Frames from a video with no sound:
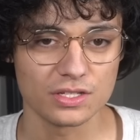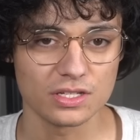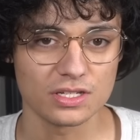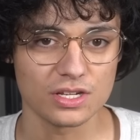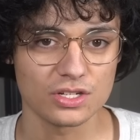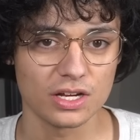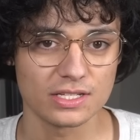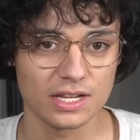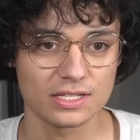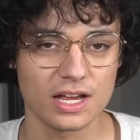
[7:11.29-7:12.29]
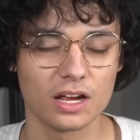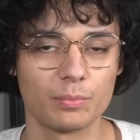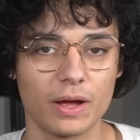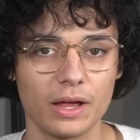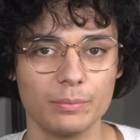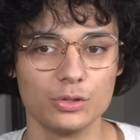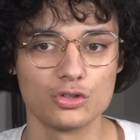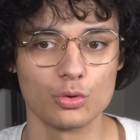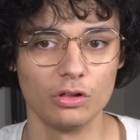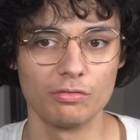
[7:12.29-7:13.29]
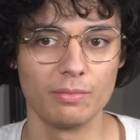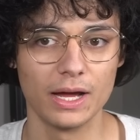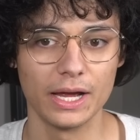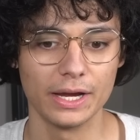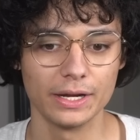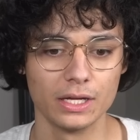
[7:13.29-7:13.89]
is because I saw a TikTok by a mutual of mine.